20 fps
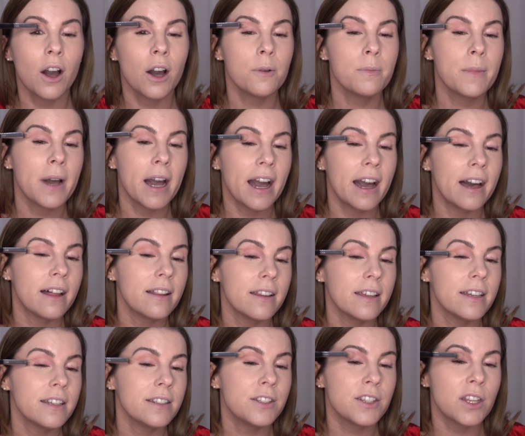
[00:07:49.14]
on my
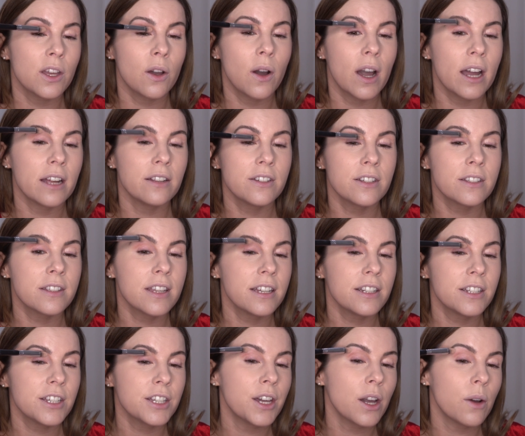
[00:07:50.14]
eyelid. So I just
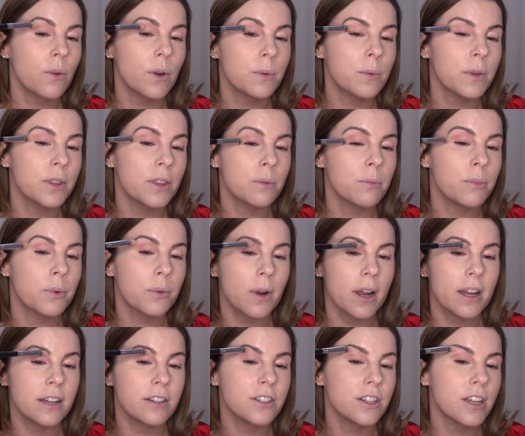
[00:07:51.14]
like to go in with a
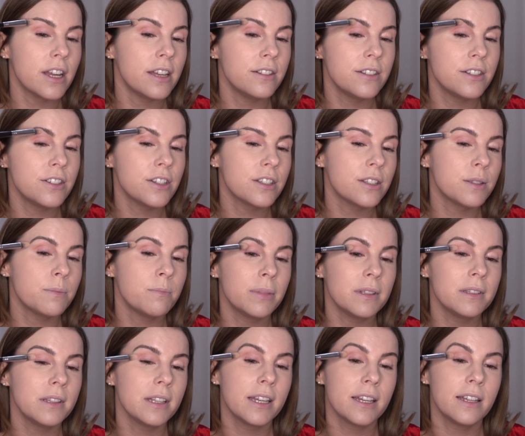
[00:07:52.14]
brush and just
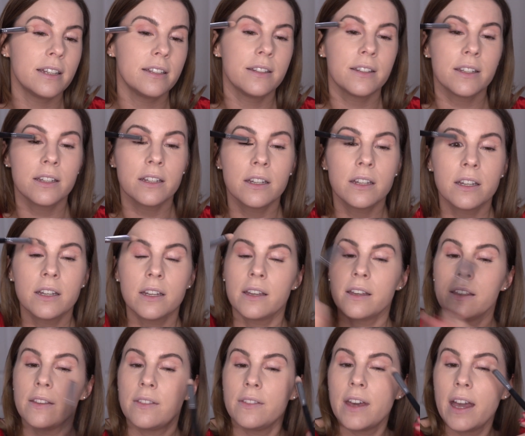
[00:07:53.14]
blend
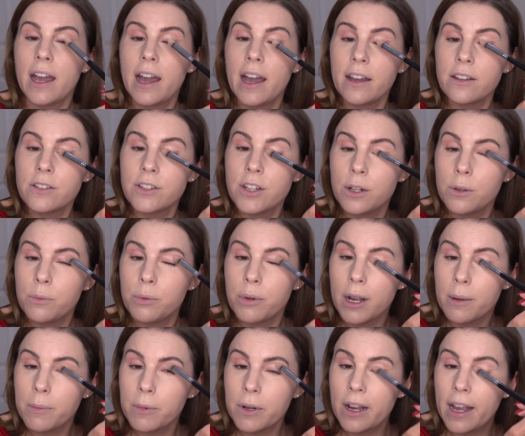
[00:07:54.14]
that eyeshadow
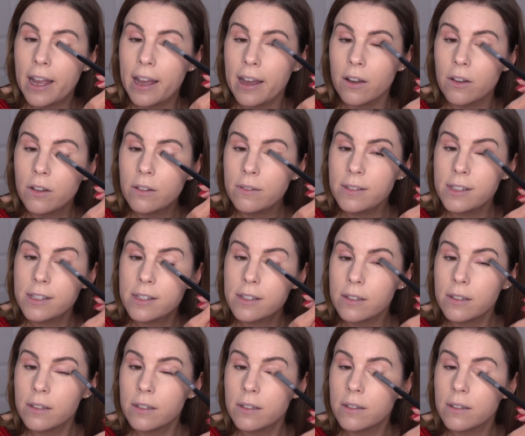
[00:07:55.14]
primer out.